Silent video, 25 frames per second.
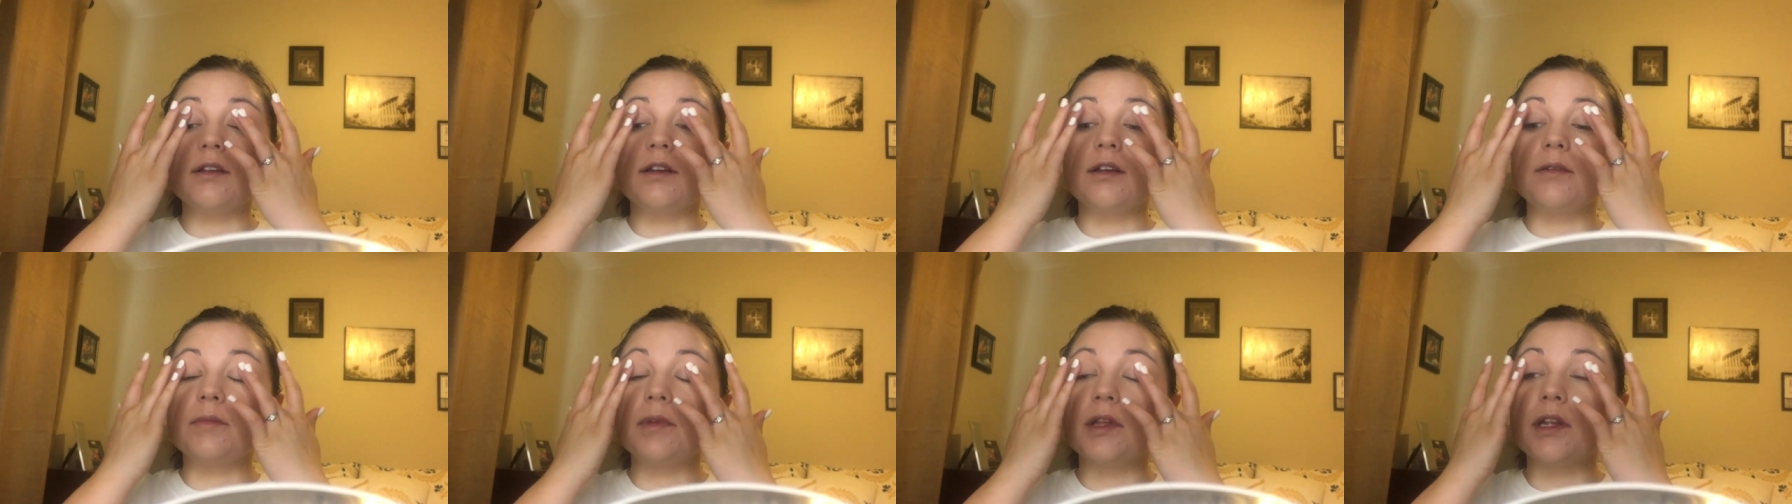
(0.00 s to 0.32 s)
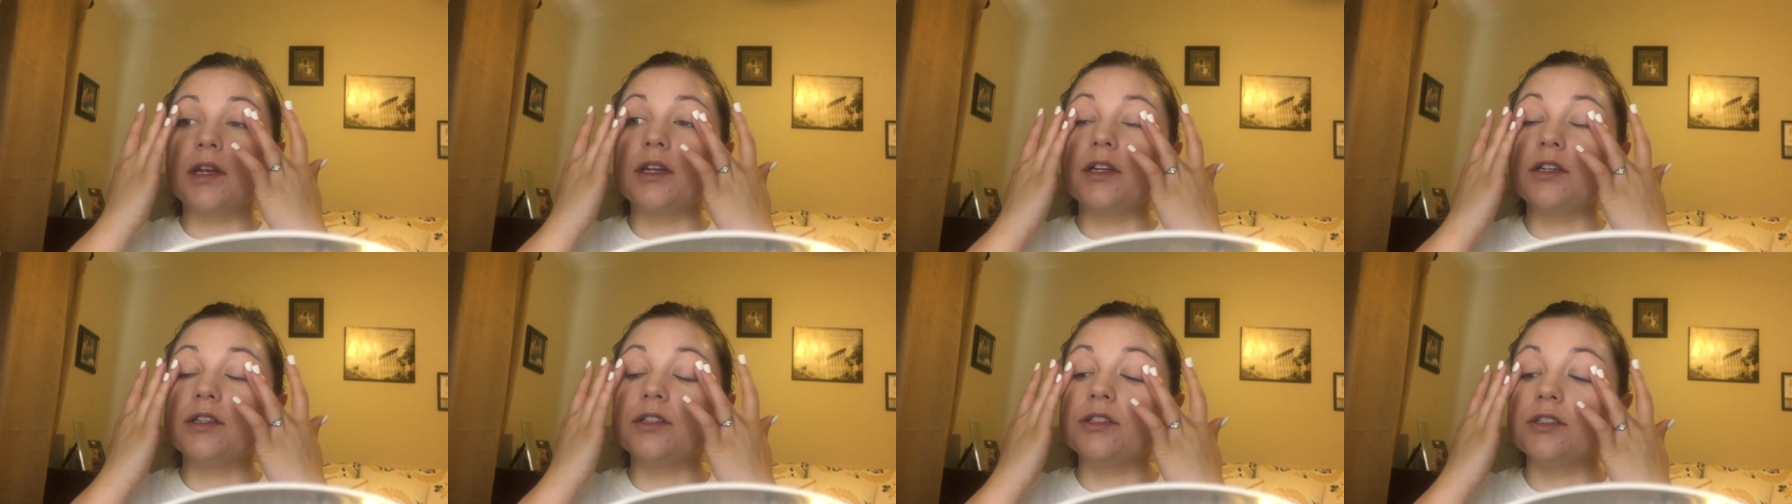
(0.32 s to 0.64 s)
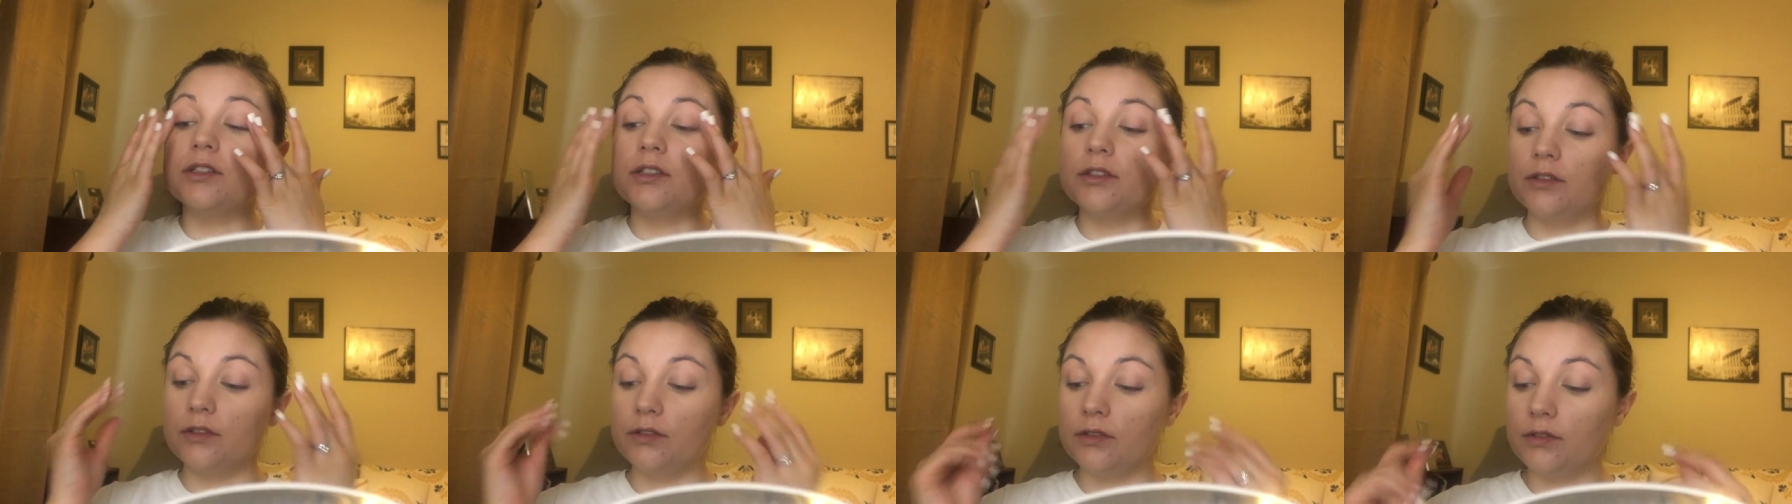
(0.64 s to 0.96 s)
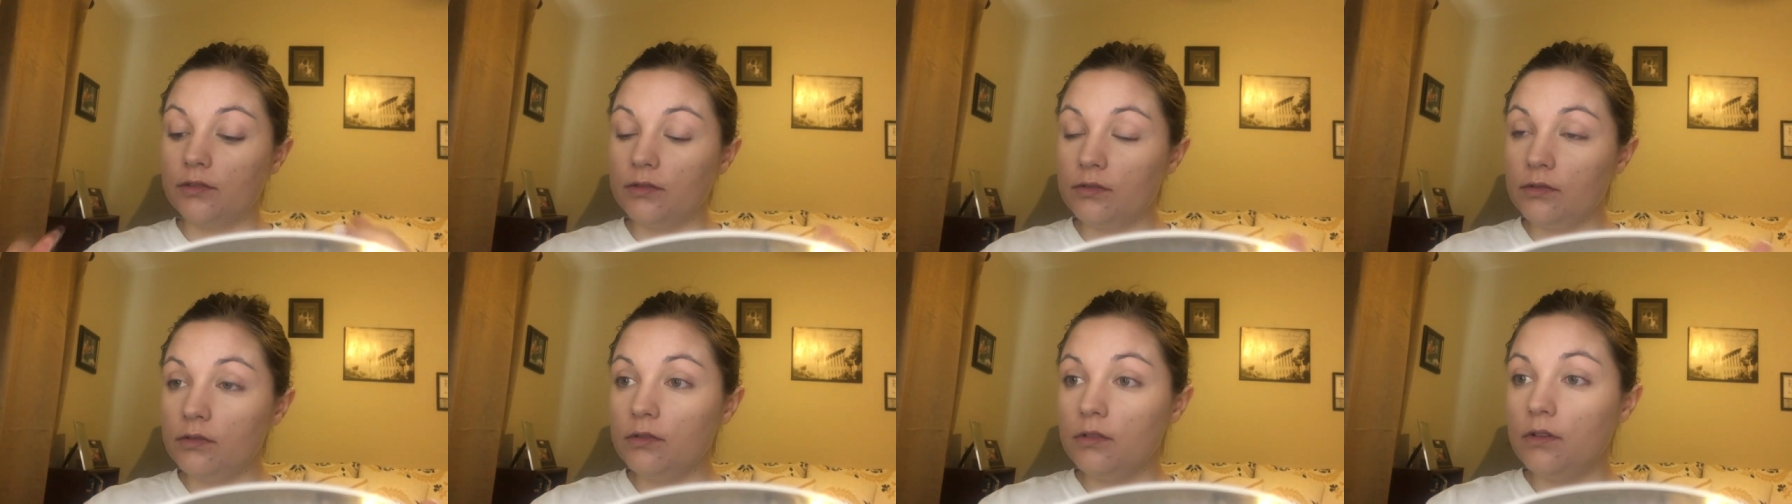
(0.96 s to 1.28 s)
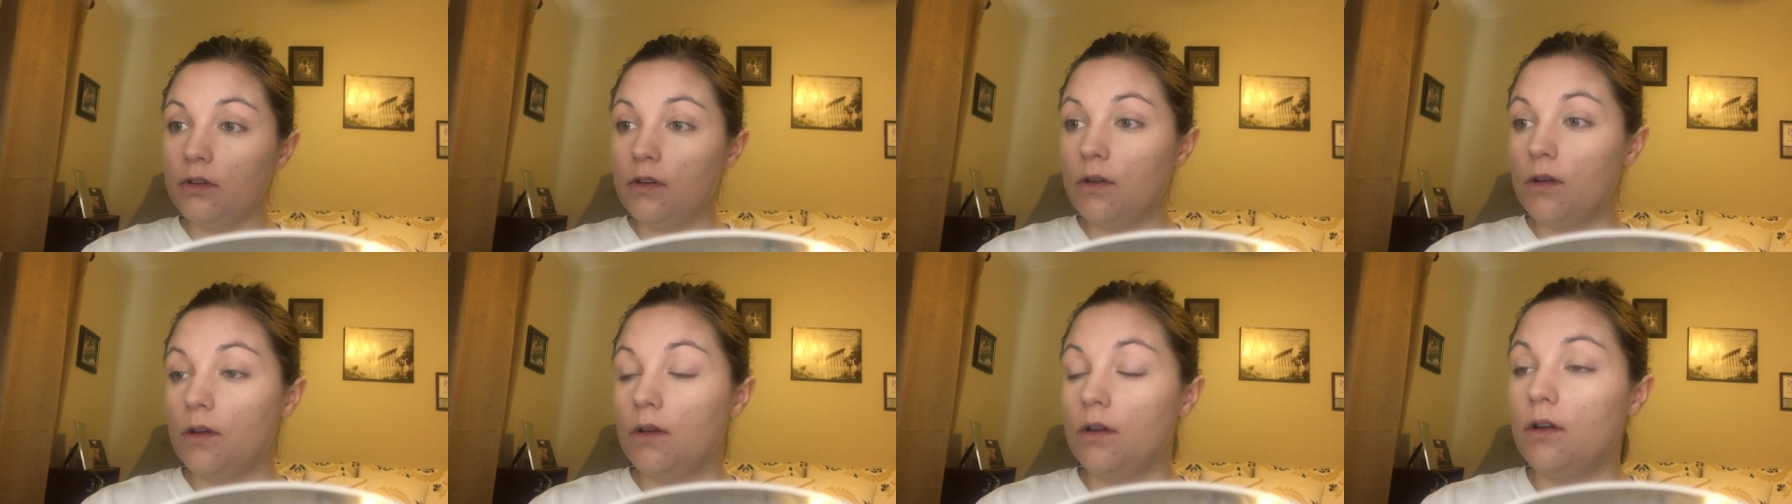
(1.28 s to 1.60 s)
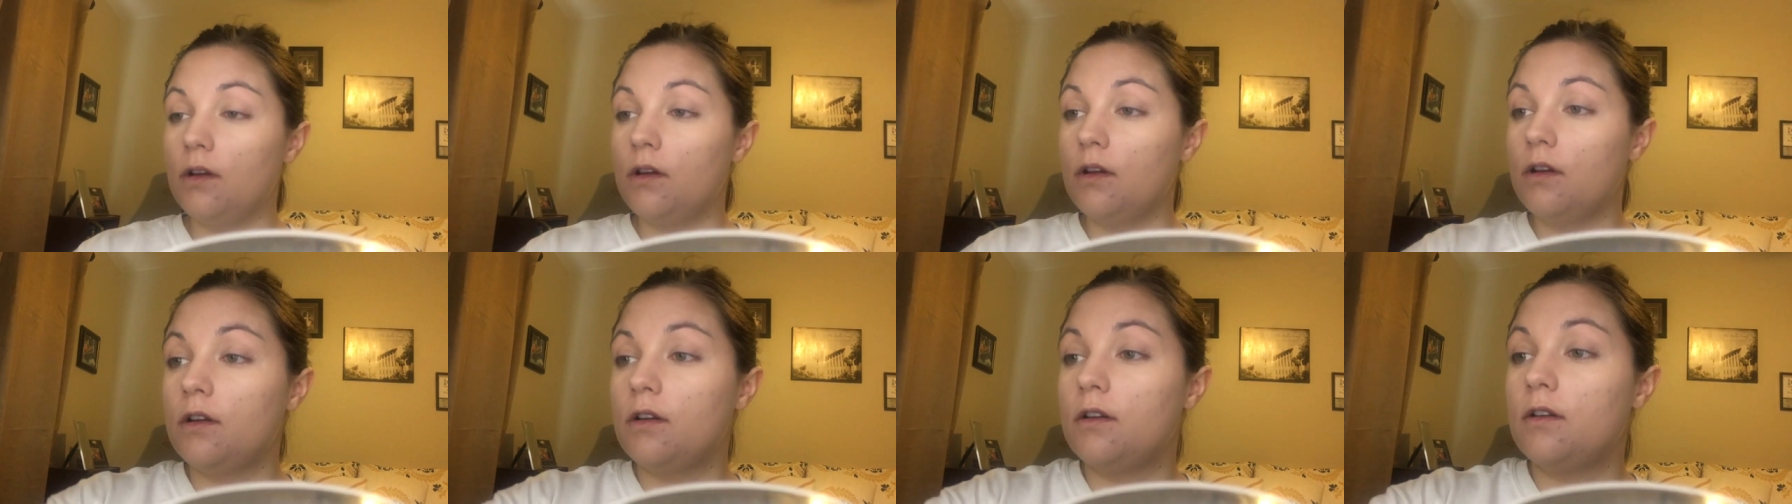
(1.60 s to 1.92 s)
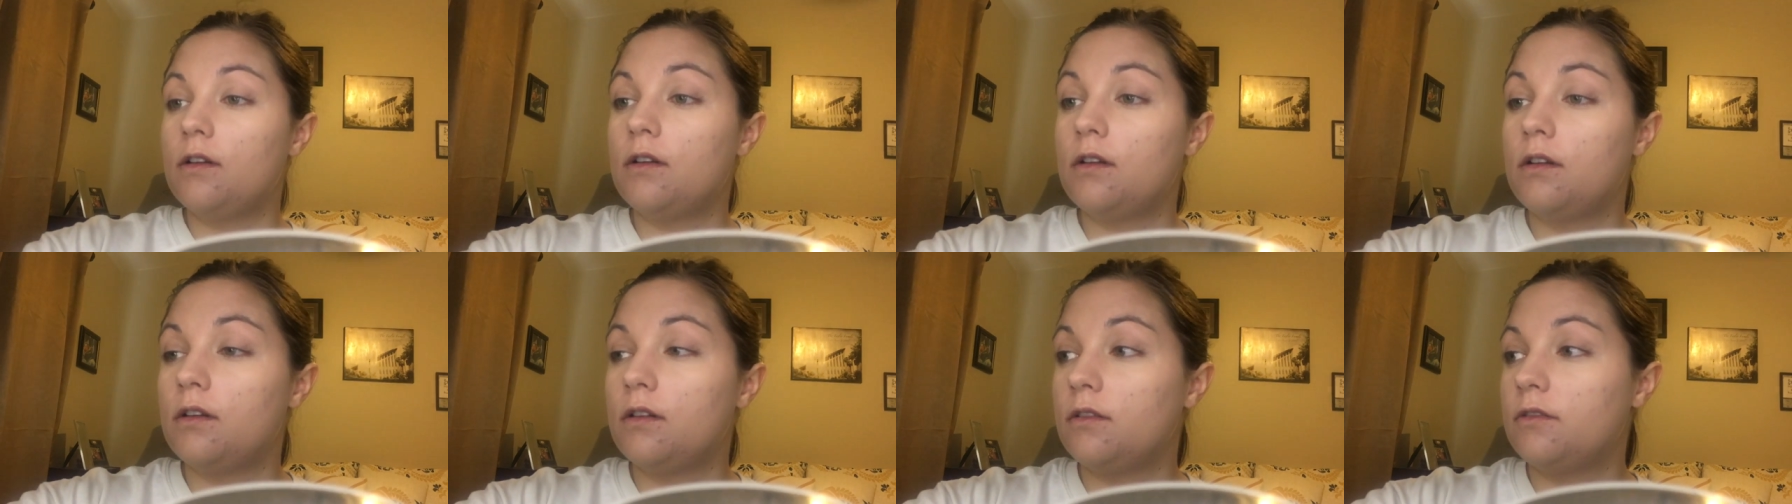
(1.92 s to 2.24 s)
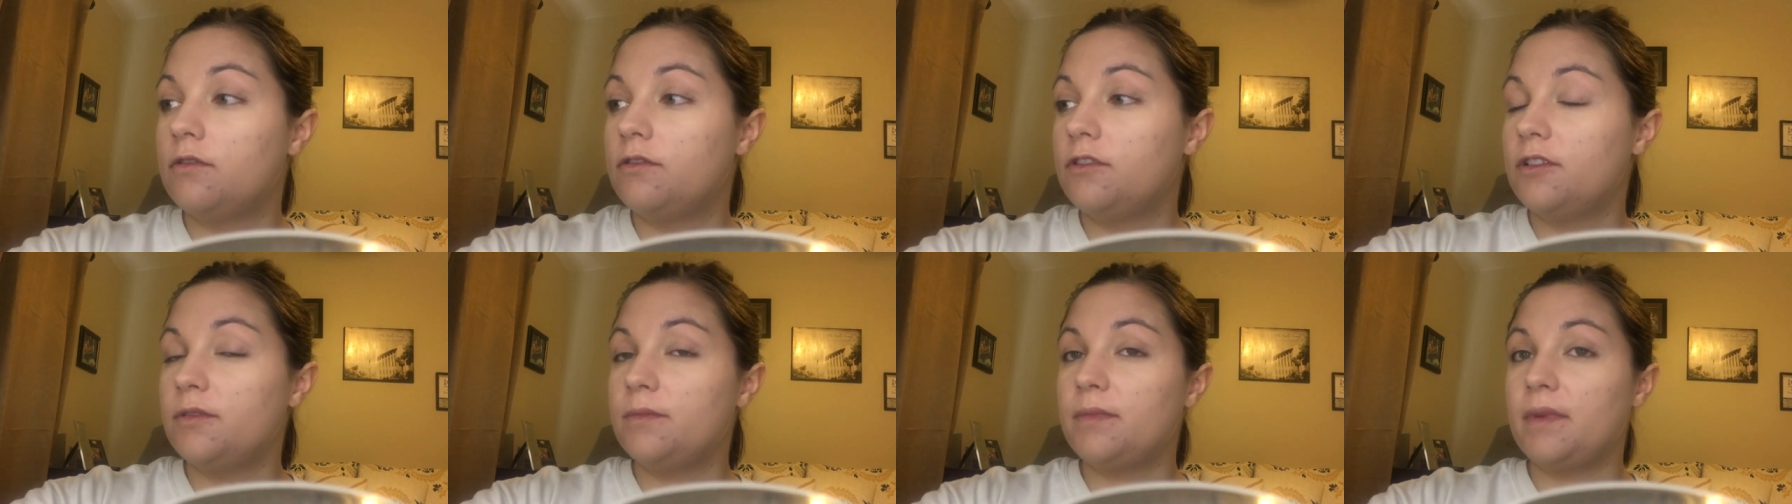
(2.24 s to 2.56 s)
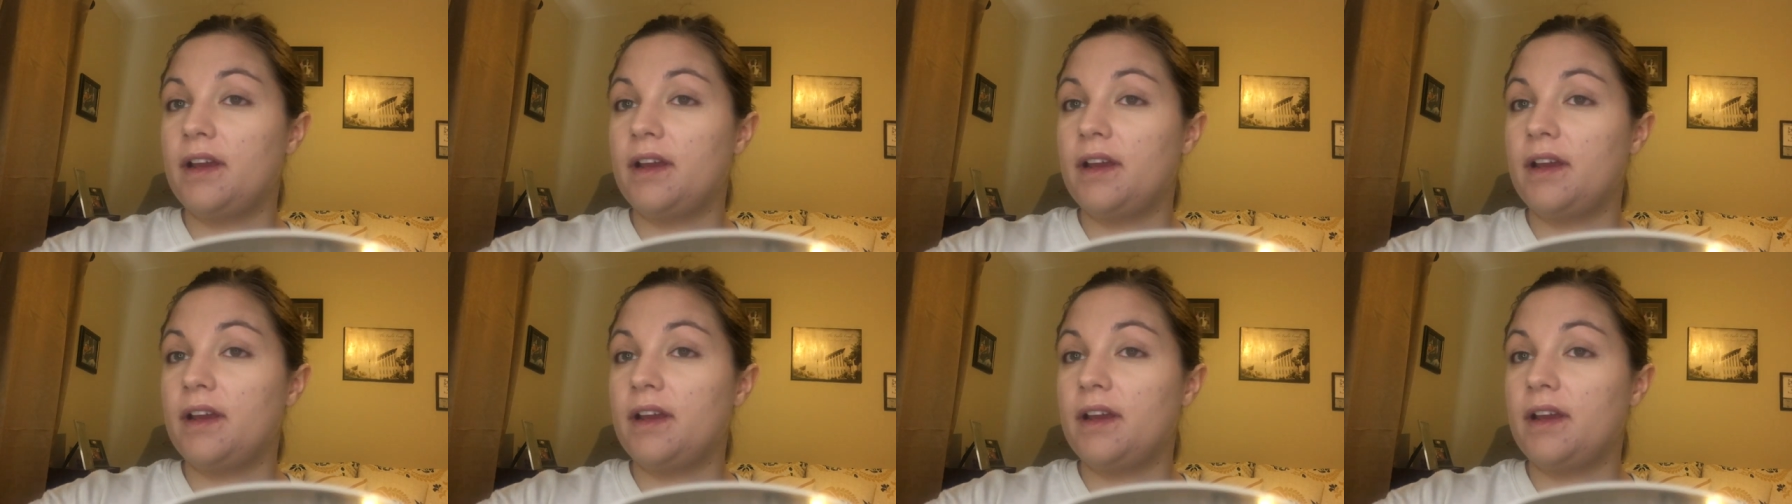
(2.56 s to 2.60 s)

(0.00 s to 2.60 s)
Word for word: that I'm going to do for